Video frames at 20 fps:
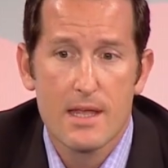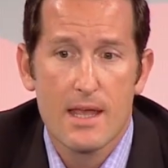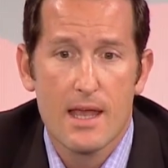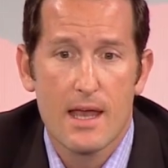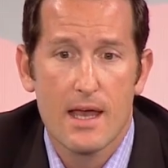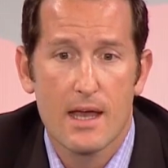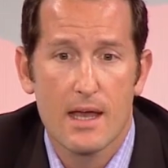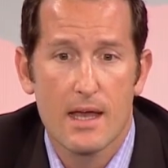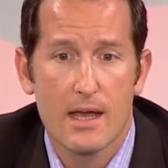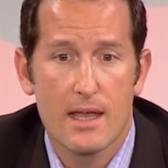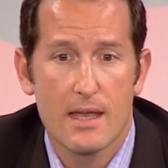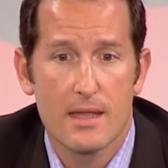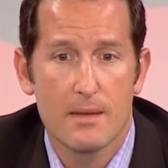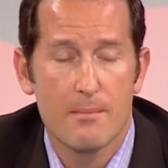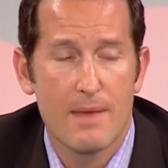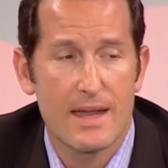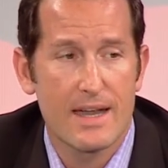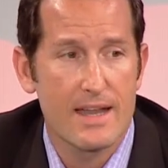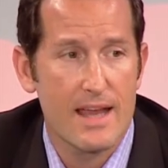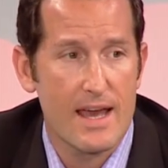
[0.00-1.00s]

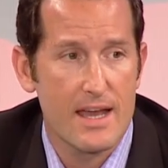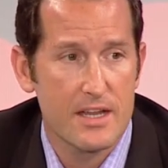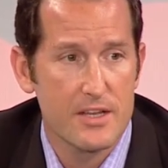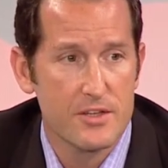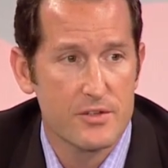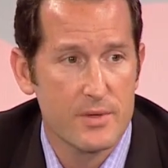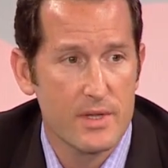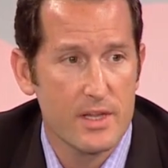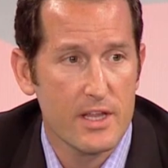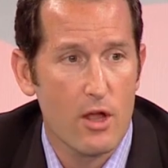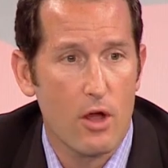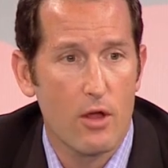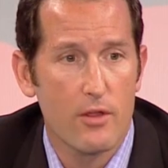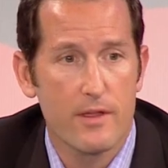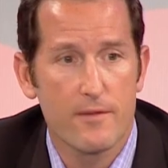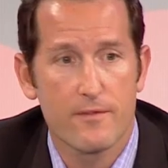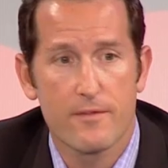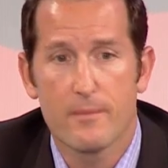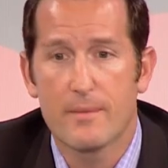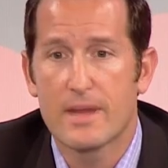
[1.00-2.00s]
And metadata is really all
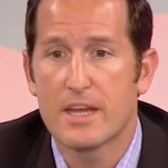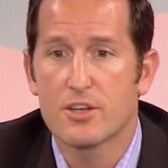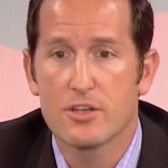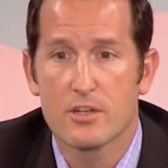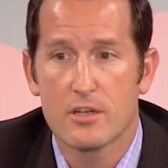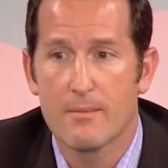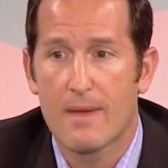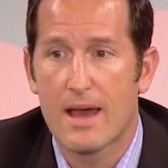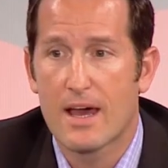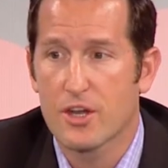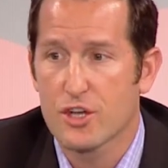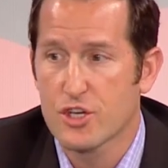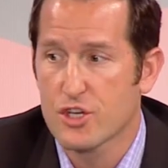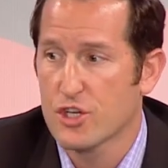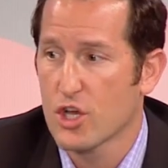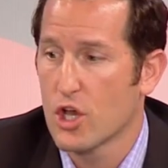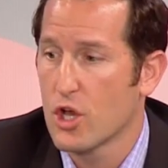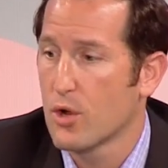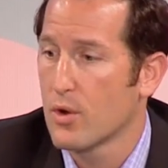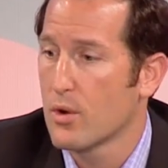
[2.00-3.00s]
the information about a
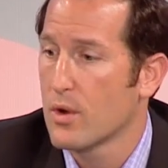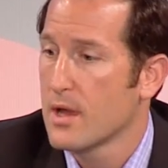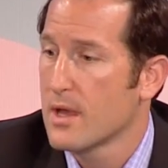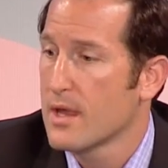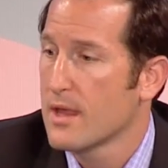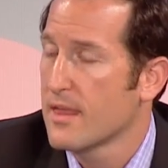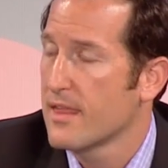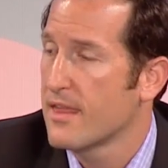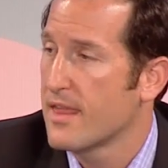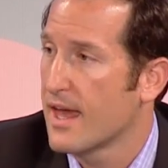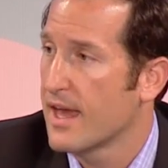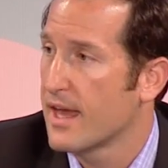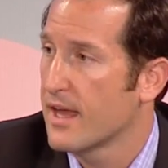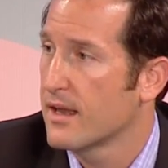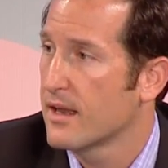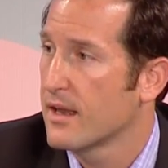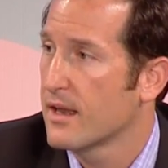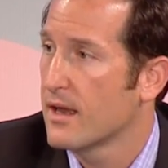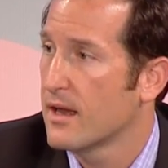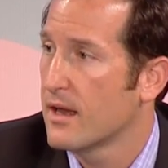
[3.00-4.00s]
show
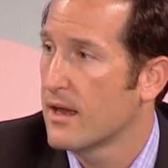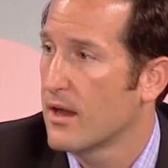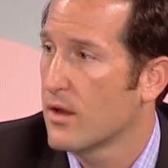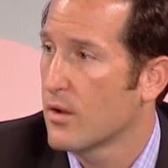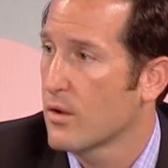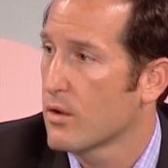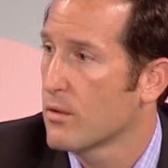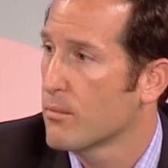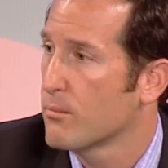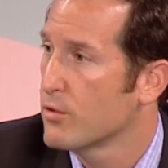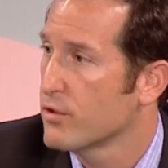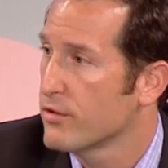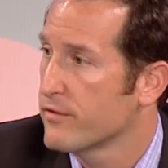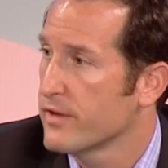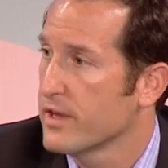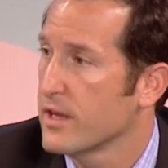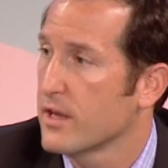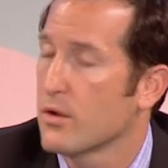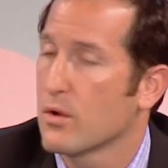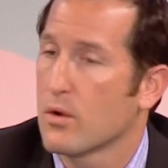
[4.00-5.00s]
that or
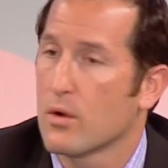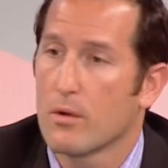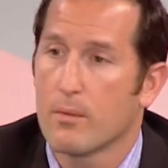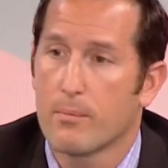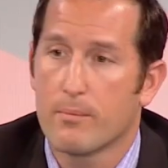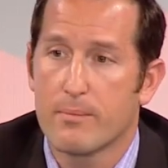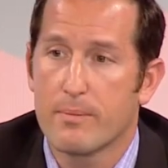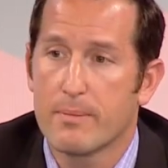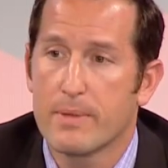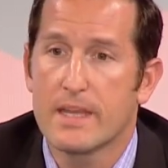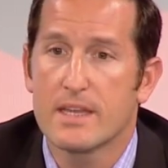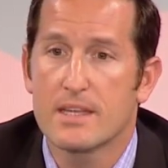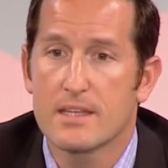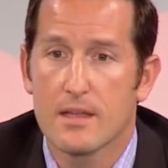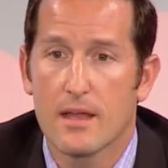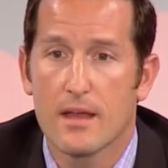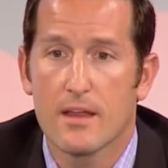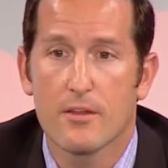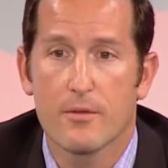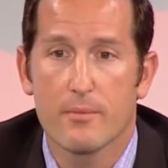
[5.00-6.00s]
movie or
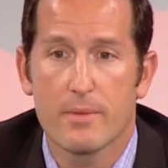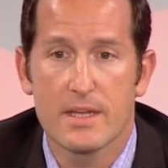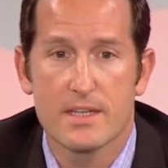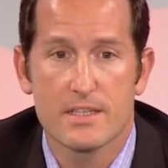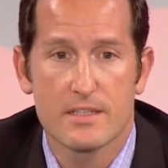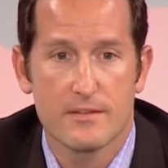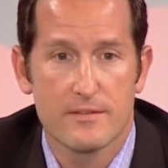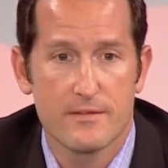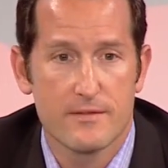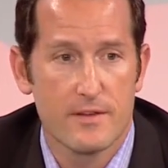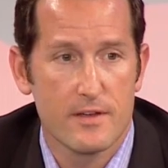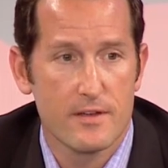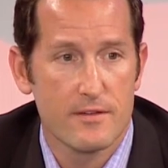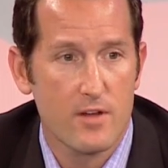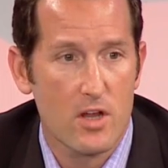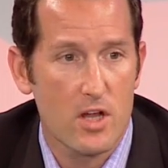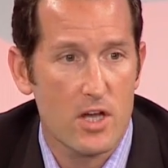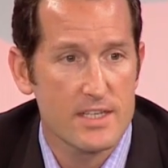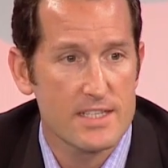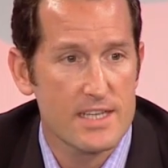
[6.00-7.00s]
other piece of
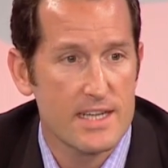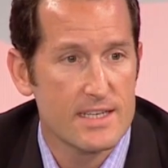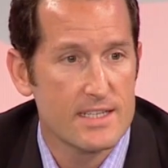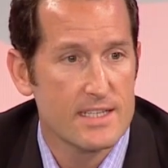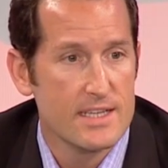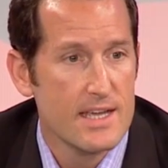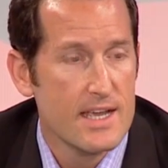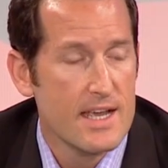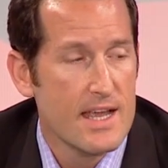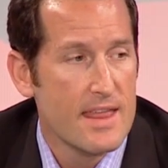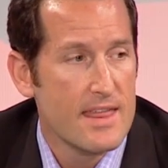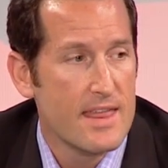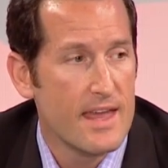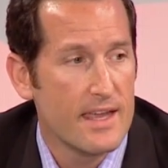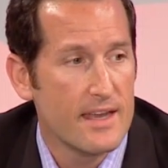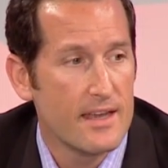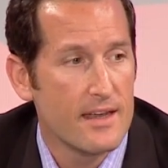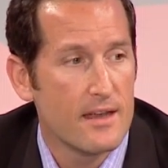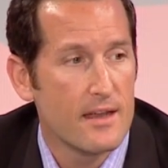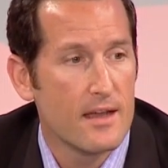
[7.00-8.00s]
content
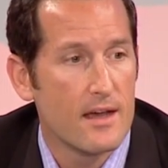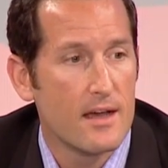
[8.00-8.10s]
that